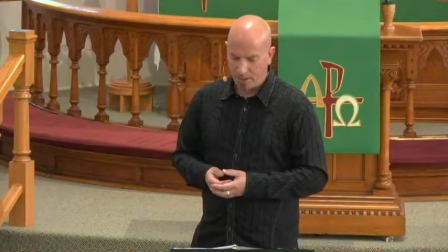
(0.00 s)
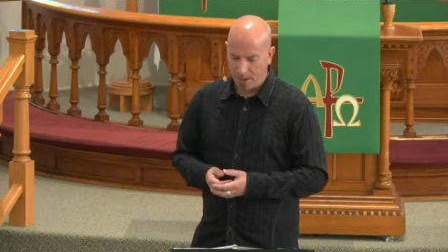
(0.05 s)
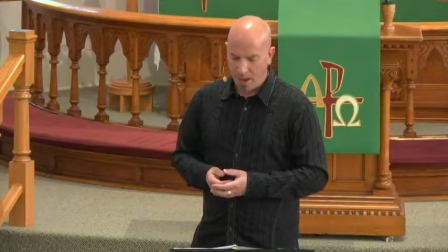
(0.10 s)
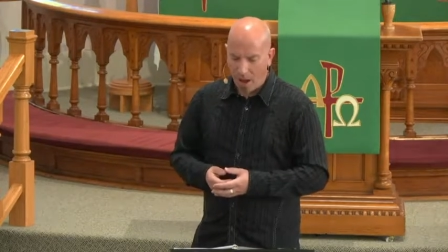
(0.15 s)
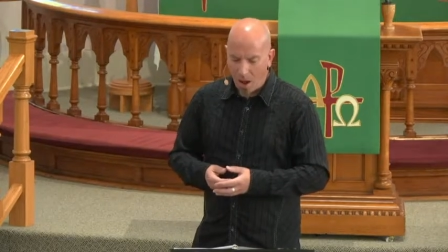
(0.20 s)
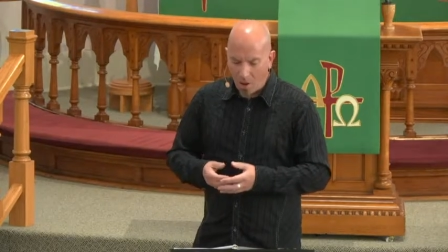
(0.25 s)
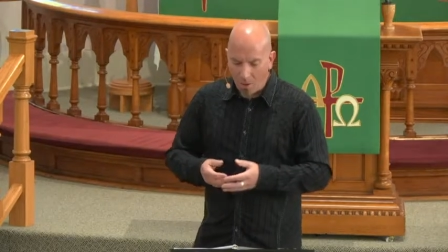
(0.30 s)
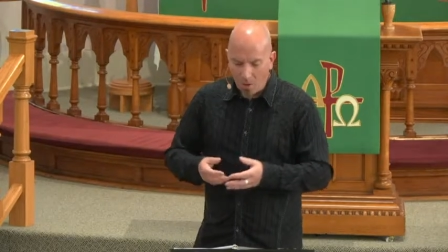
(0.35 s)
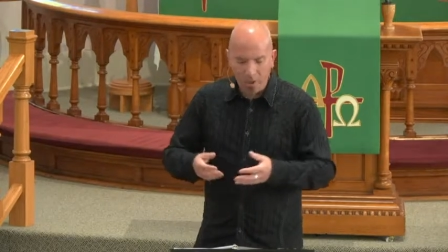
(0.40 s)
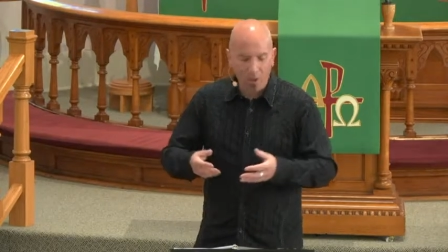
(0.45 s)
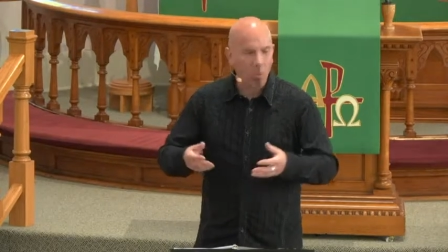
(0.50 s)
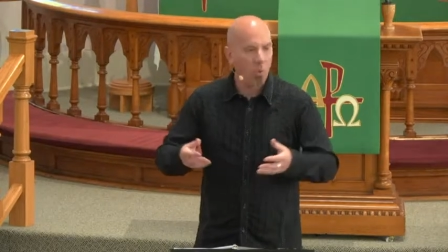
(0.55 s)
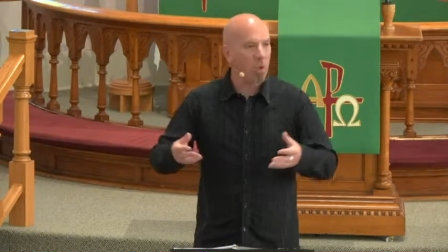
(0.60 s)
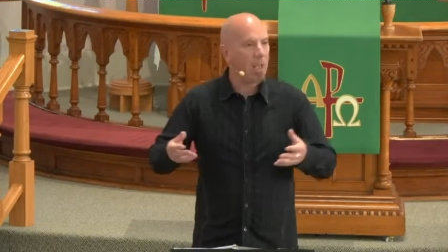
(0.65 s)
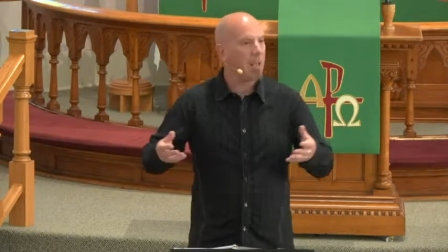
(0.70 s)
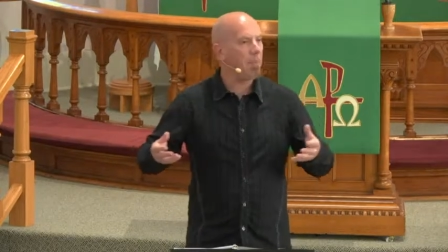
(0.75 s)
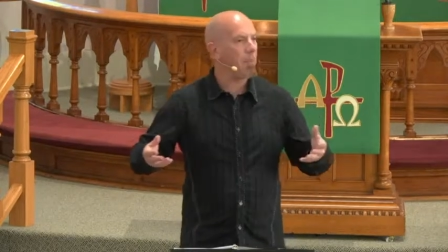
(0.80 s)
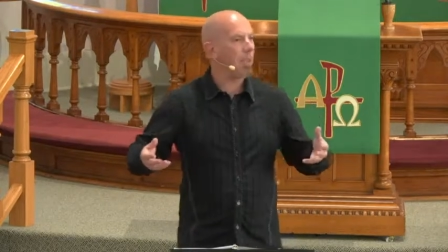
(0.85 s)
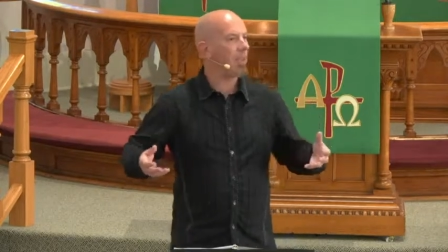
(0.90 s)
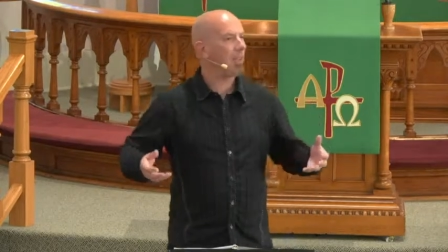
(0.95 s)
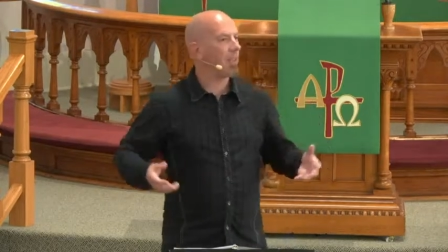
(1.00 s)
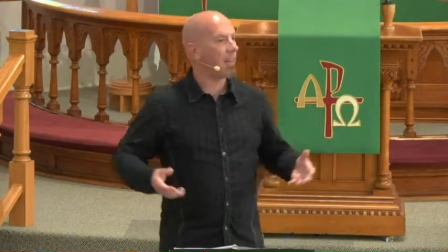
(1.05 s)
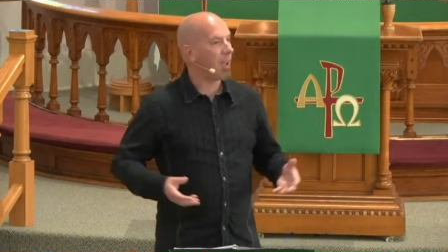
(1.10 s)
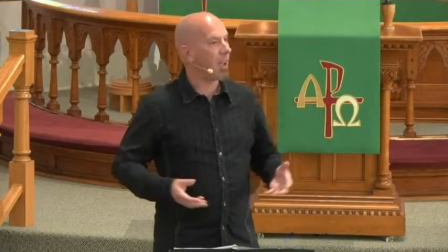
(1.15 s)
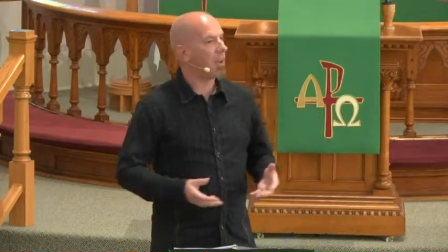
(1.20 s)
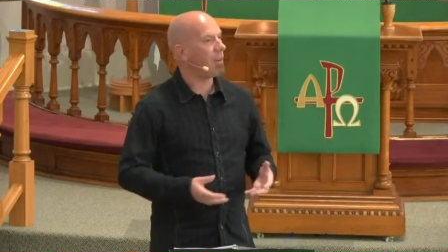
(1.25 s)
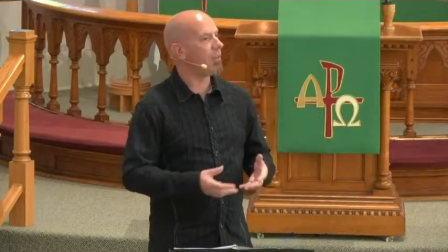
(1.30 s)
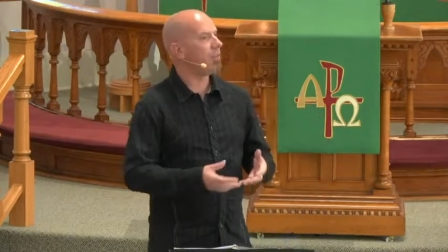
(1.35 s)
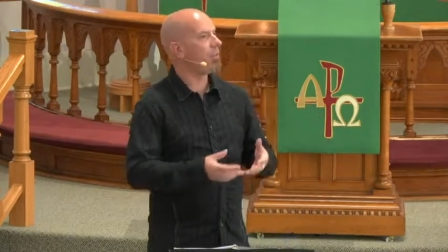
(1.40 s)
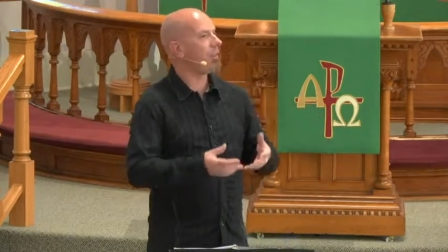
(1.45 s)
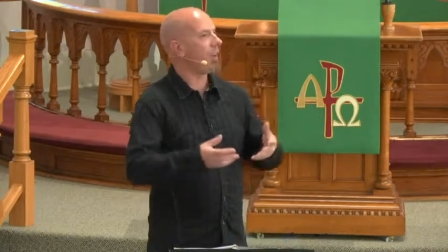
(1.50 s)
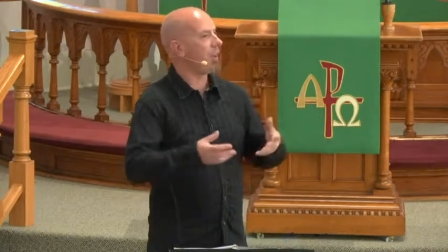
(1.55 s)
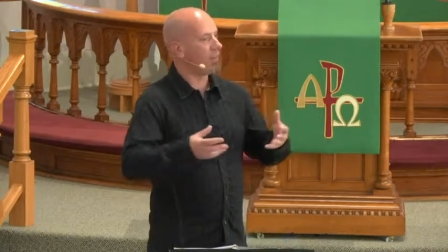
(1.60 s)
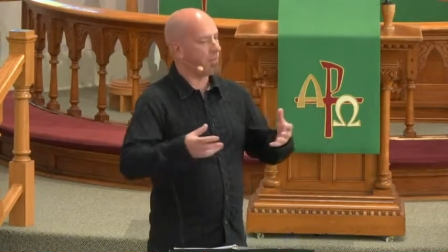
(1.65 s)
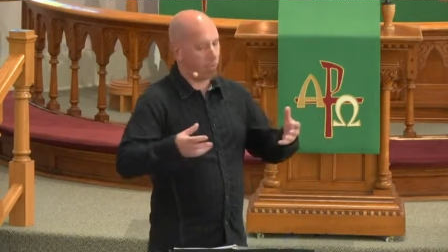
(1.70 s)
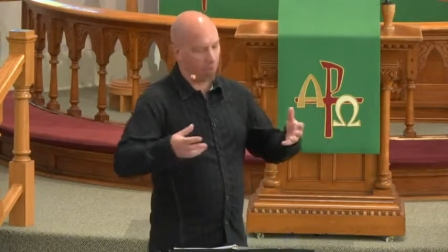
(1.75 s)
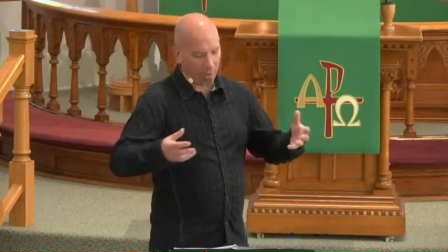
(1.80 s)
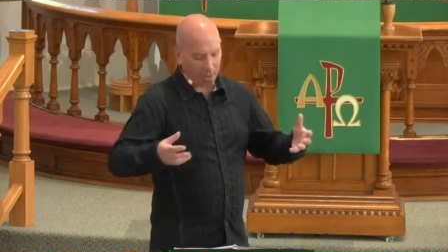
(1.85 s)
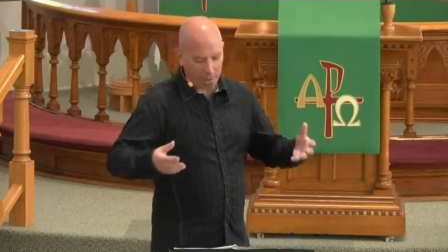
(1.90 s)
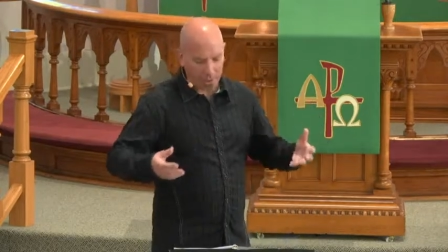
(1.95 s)
How can we be love and
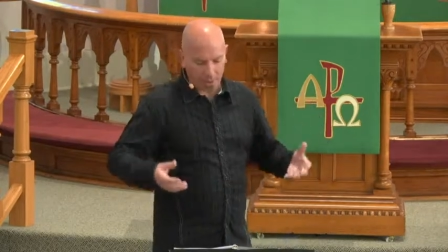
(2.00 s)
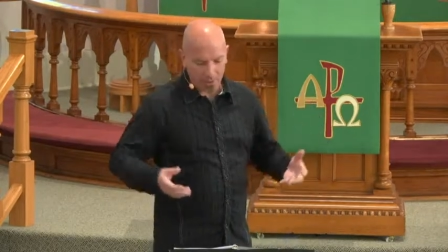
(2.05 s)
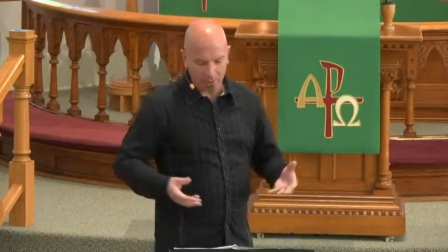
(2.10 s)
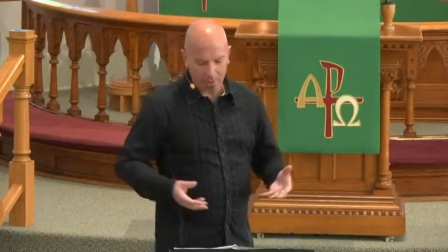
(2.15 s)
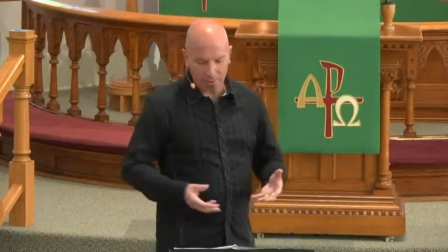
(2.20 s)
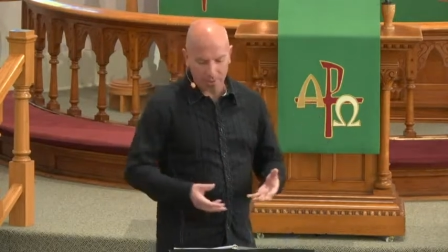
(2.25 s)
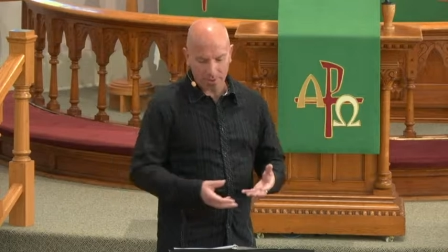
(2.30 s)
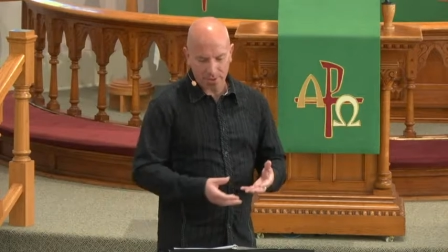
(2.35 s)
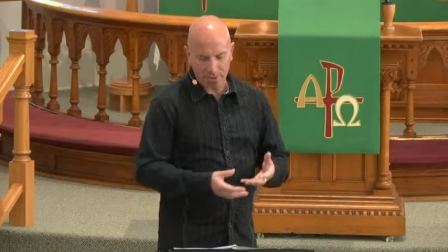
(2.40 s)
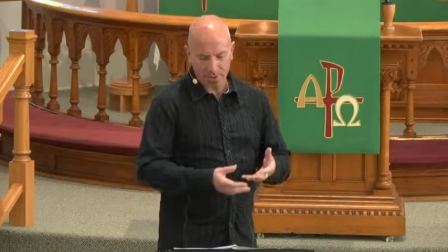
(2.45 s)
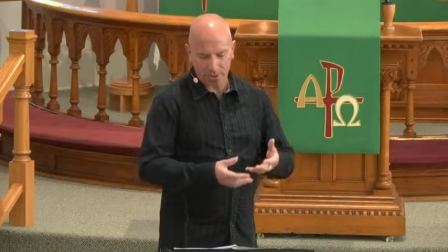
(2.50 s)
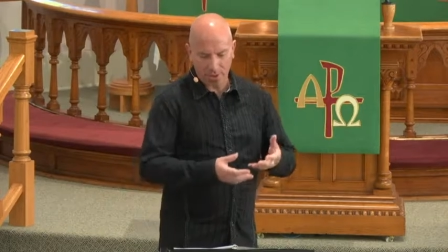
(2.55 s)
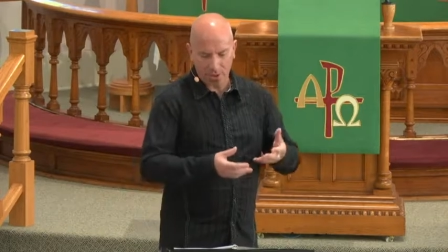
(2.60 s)
forgiveness